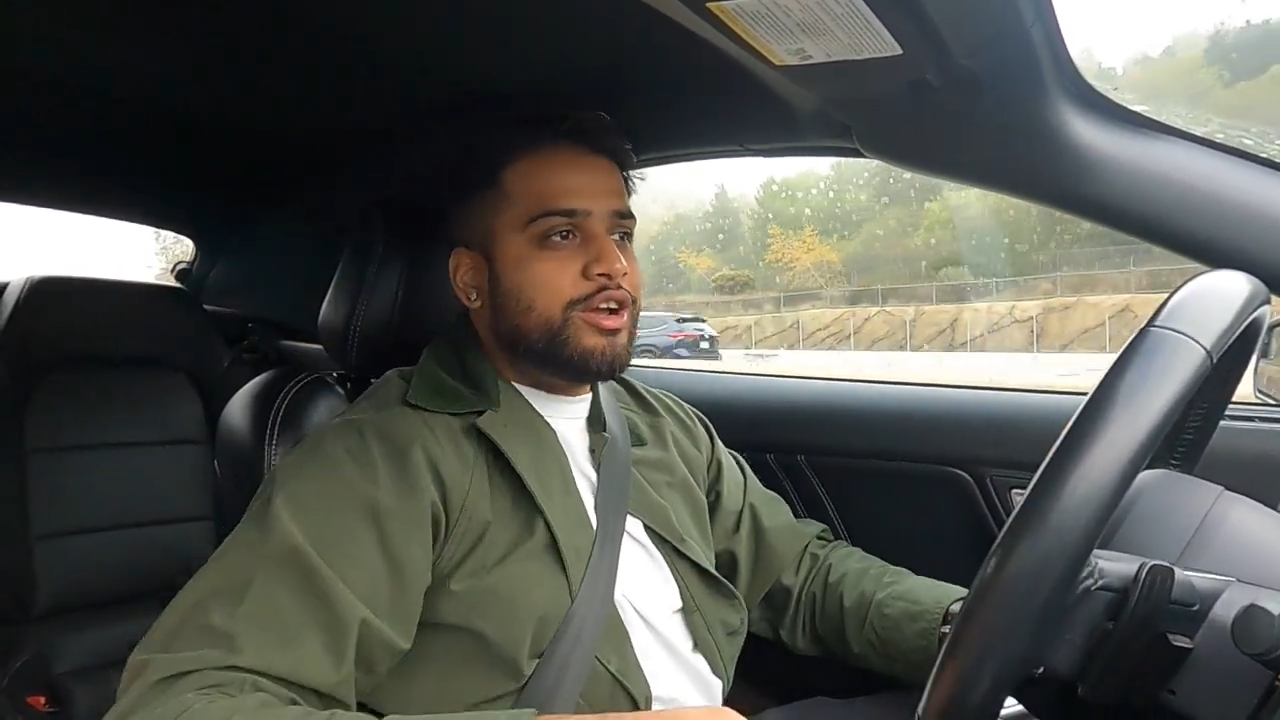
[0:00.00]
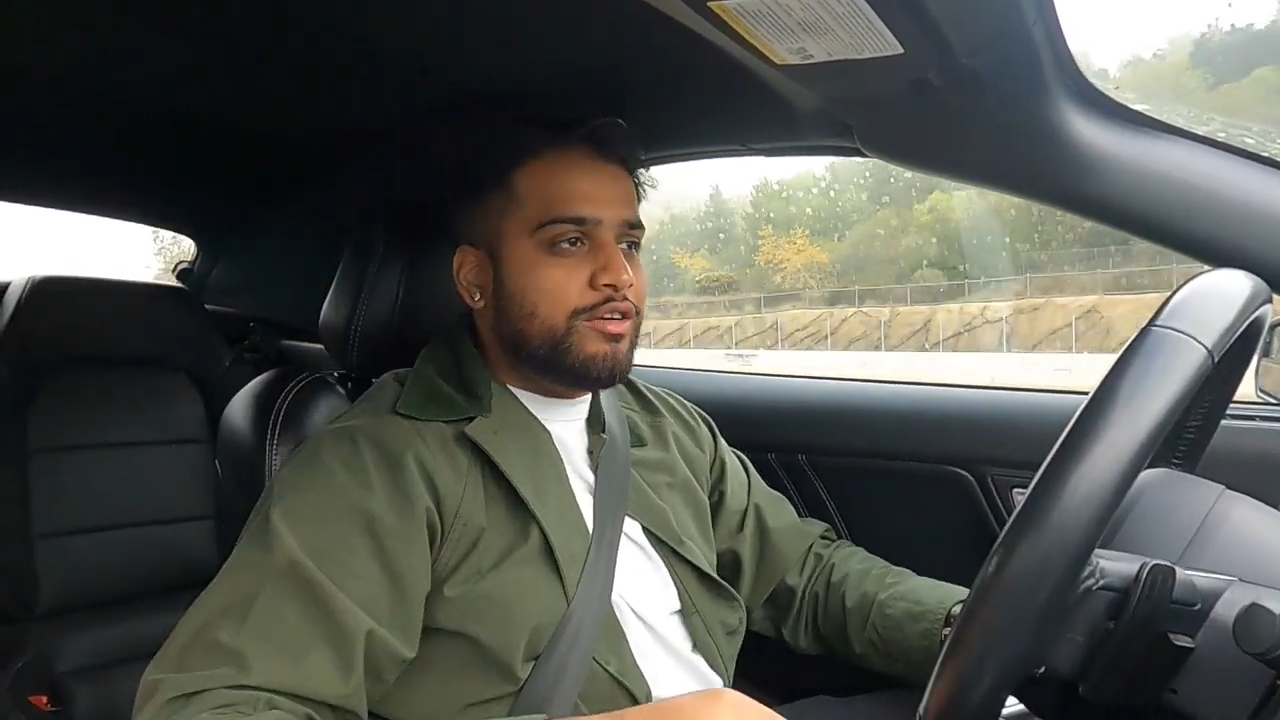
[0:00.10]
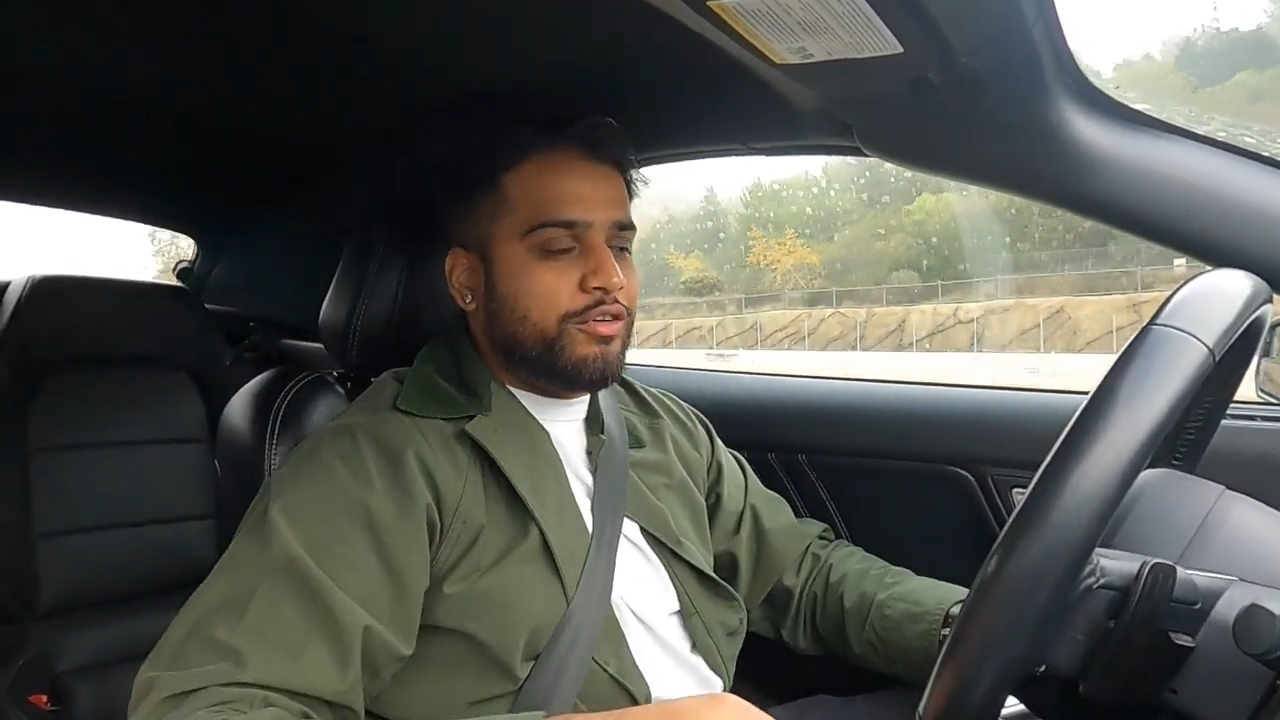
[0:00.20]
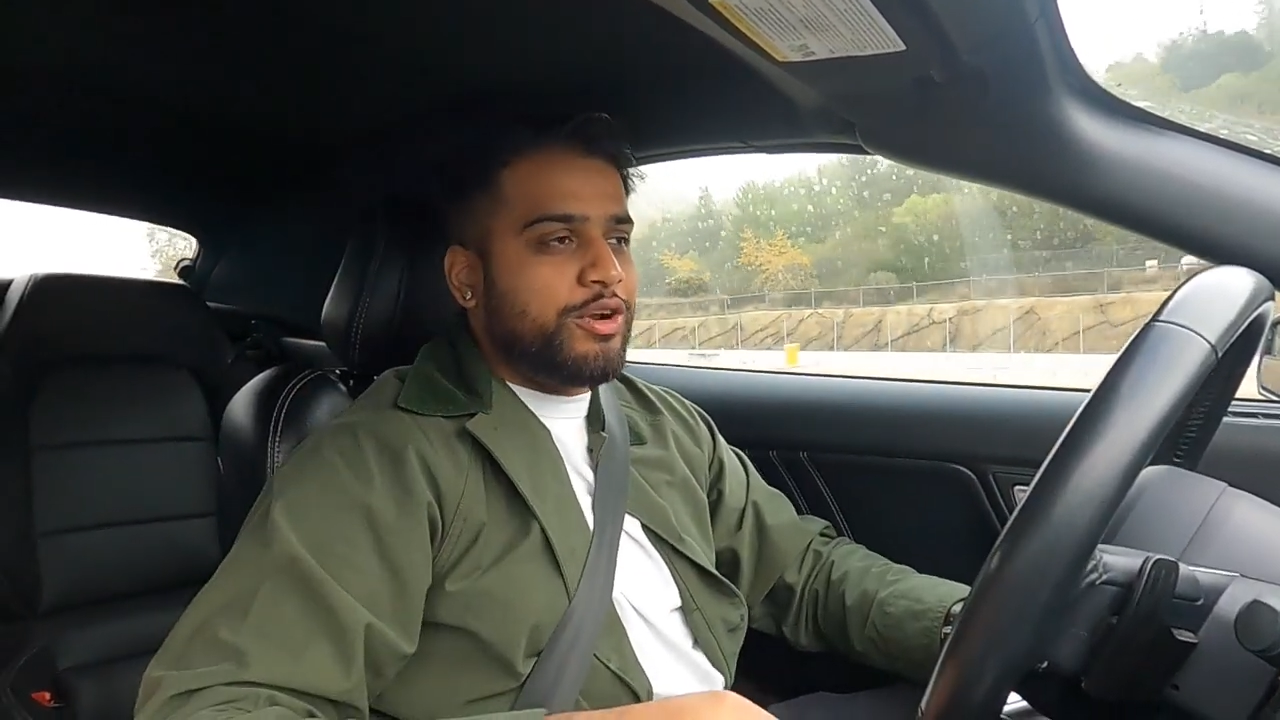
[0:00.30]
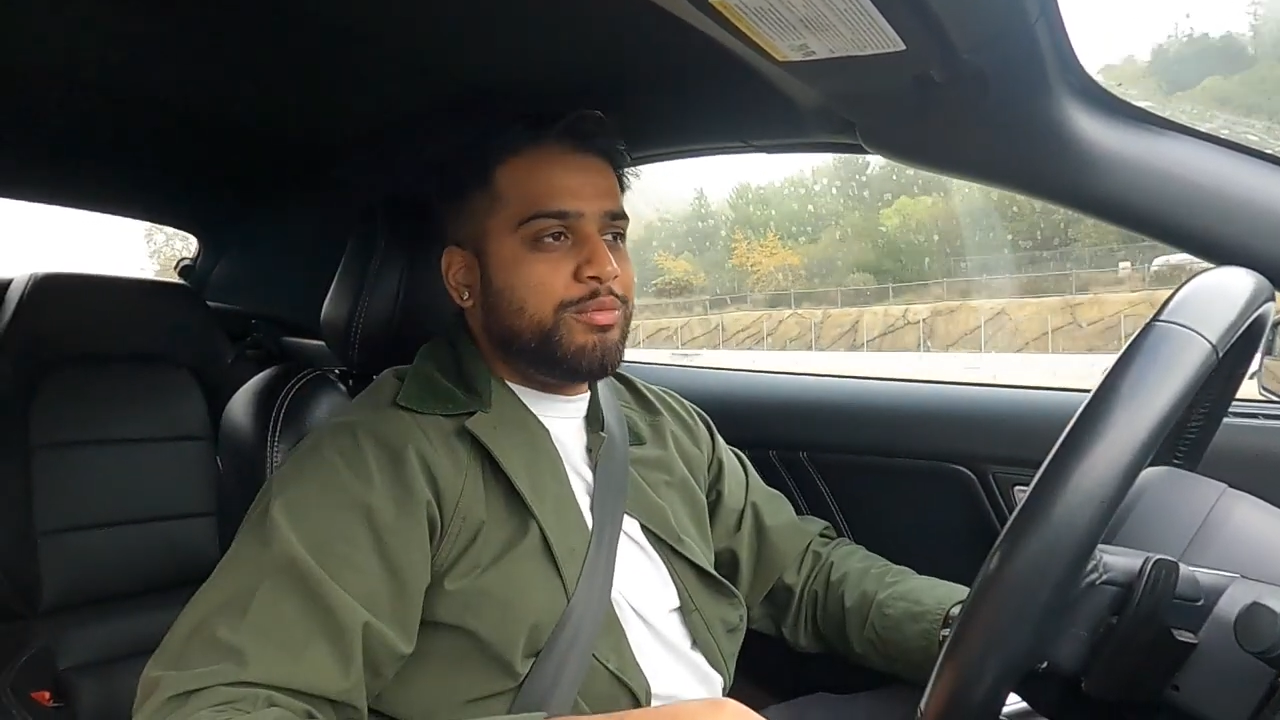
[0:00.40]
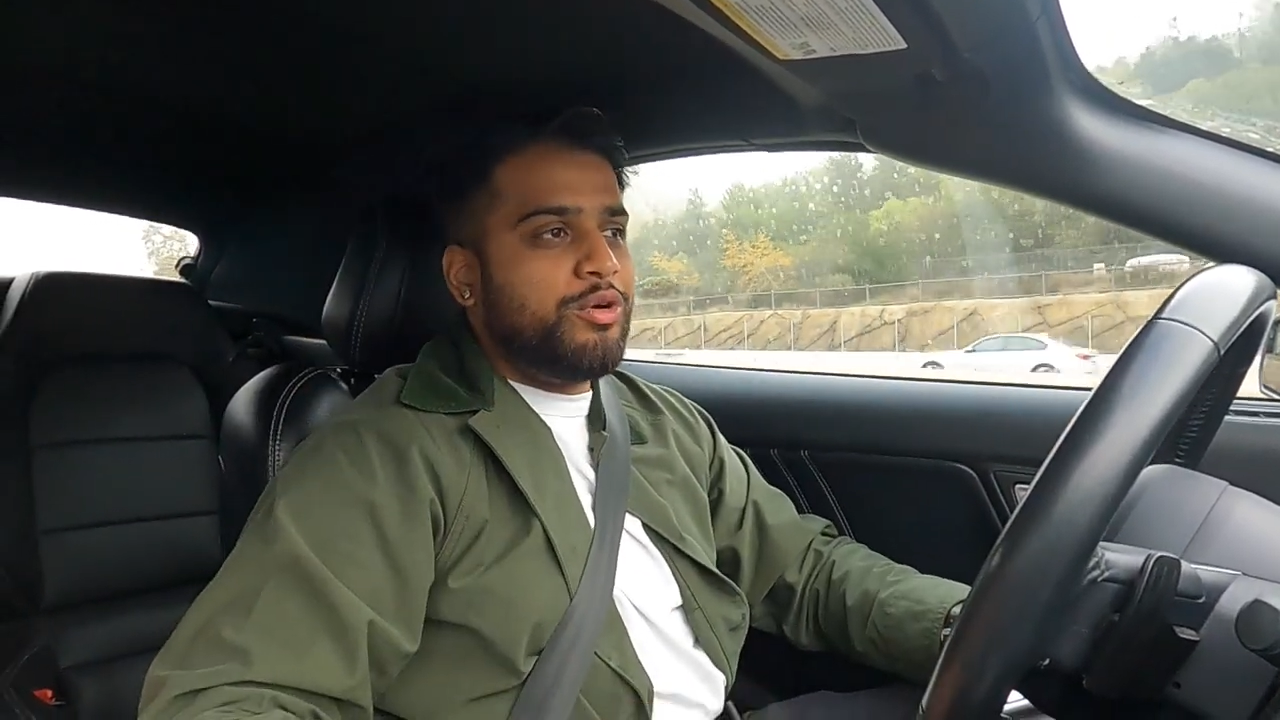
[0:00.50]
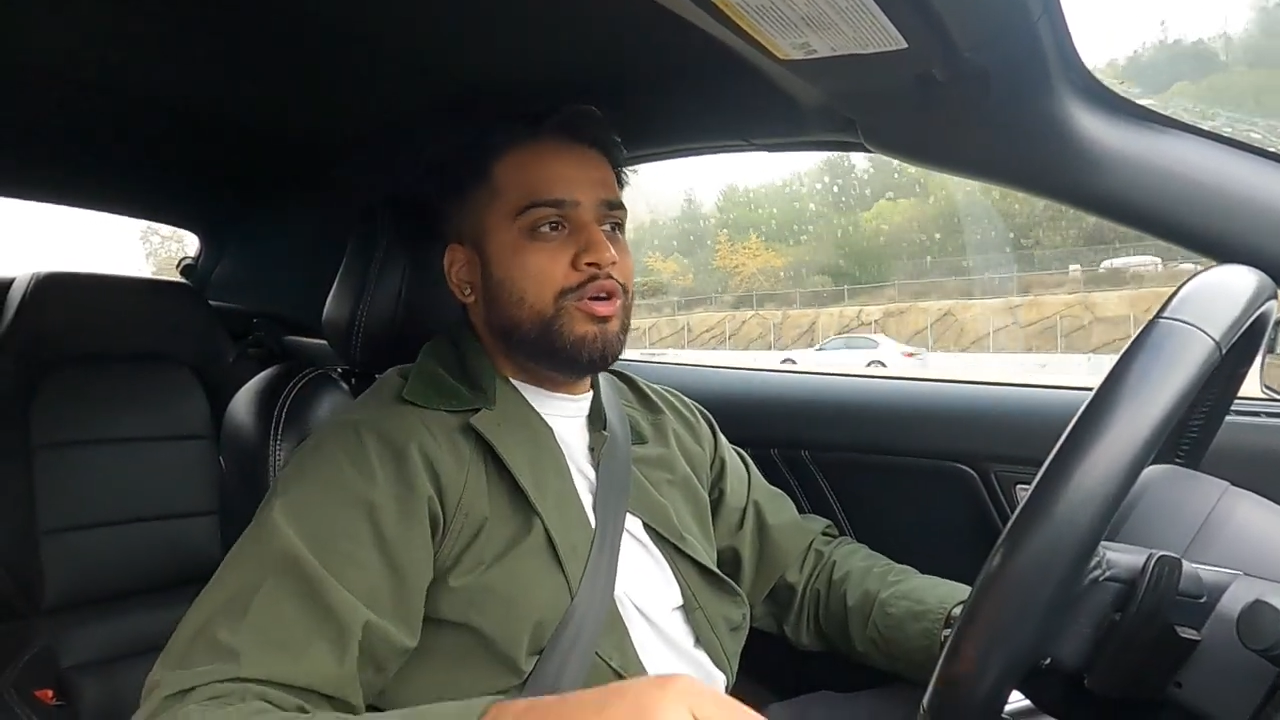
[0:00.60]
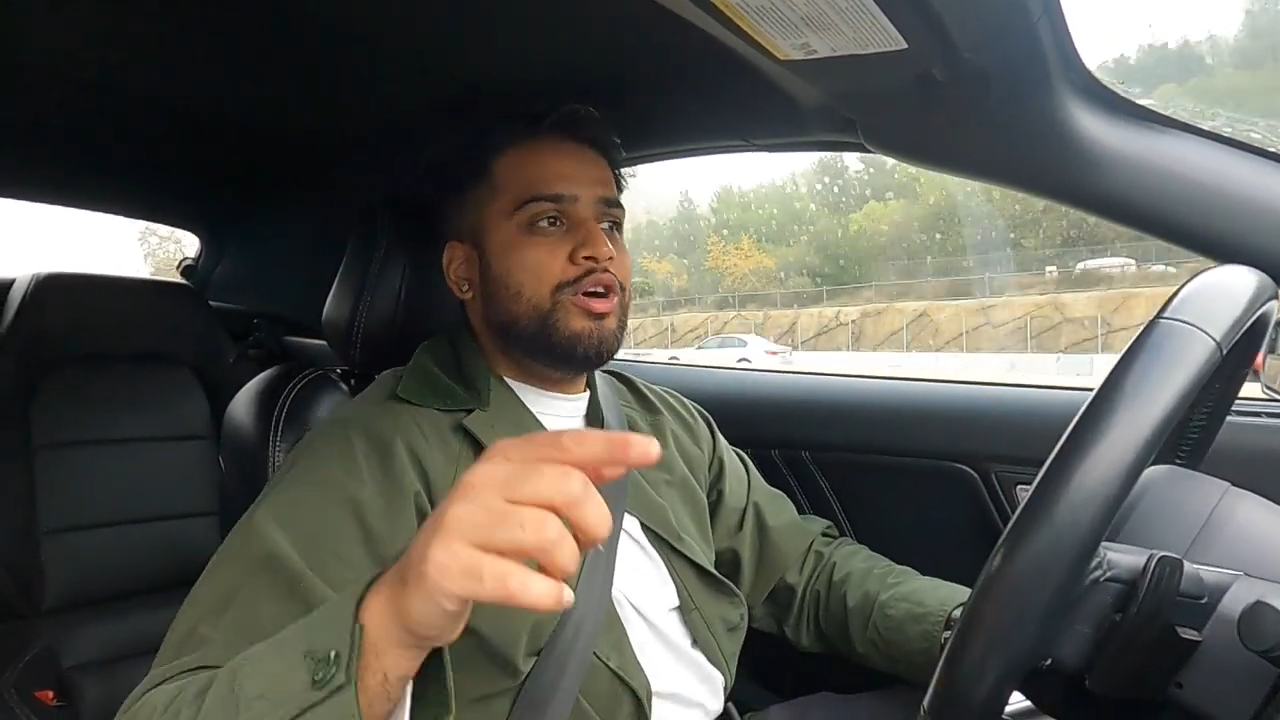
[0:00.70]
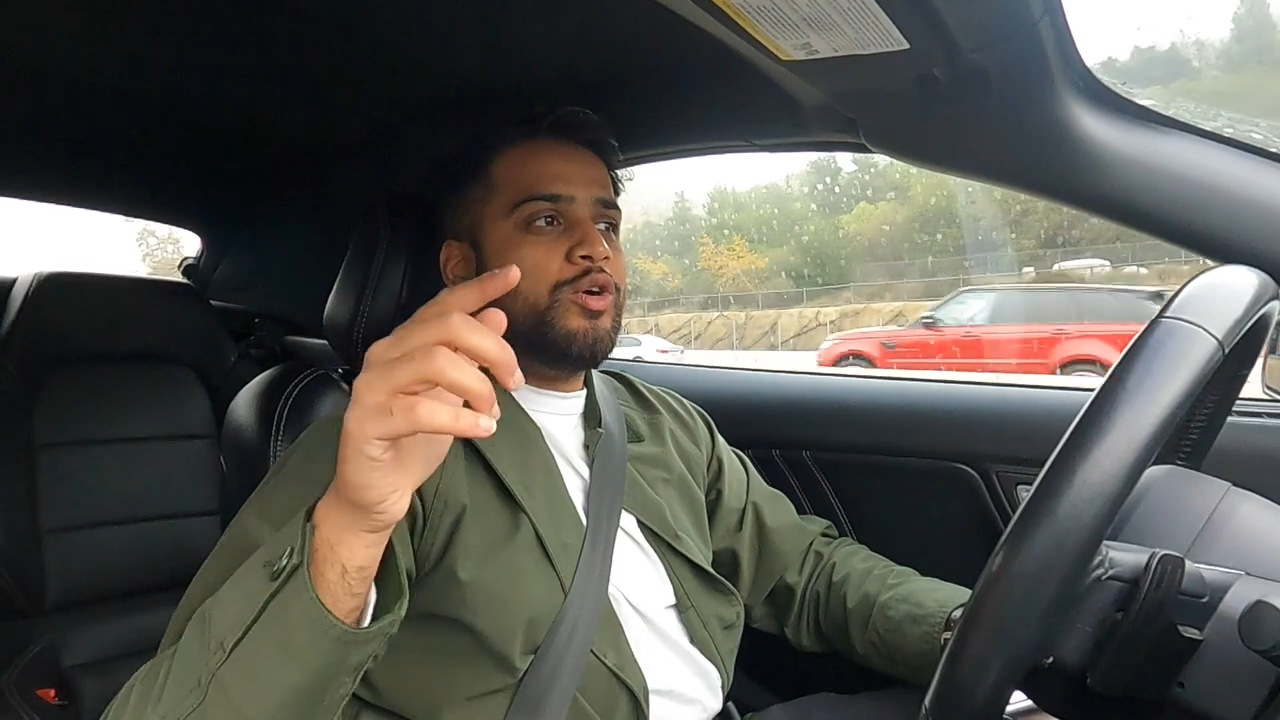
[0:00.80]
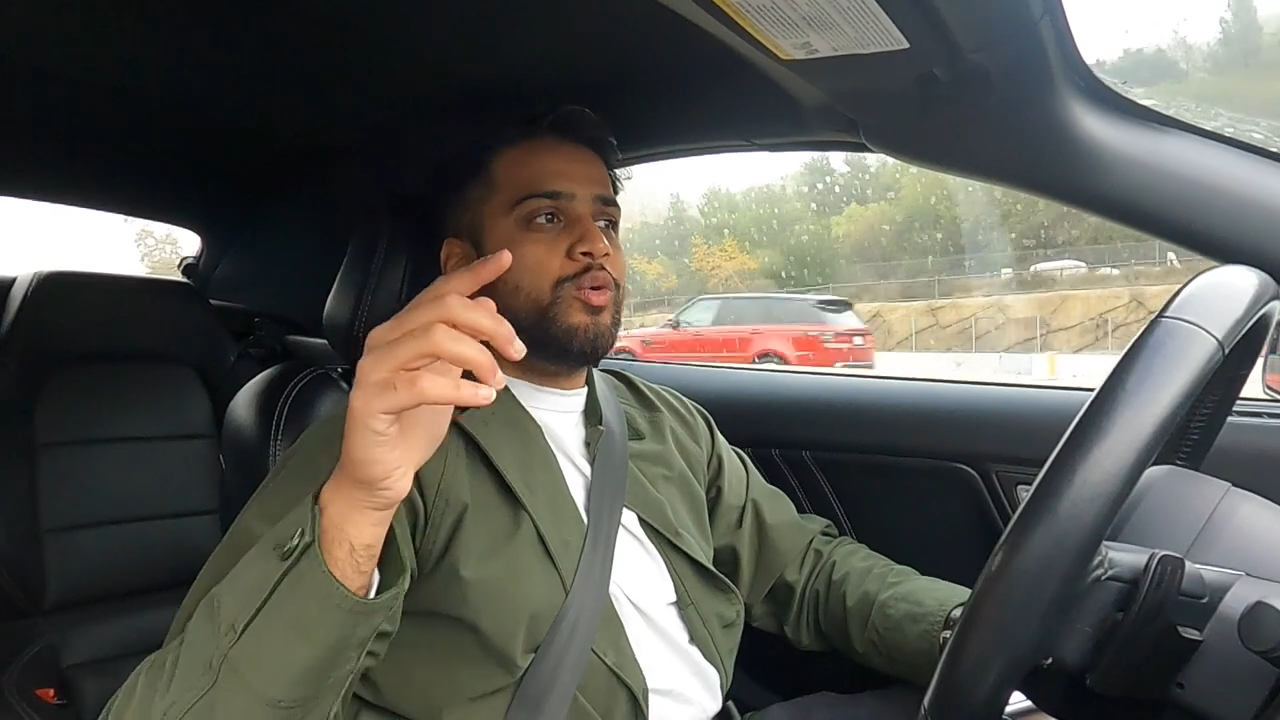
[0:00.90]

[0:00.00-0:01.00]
convertible,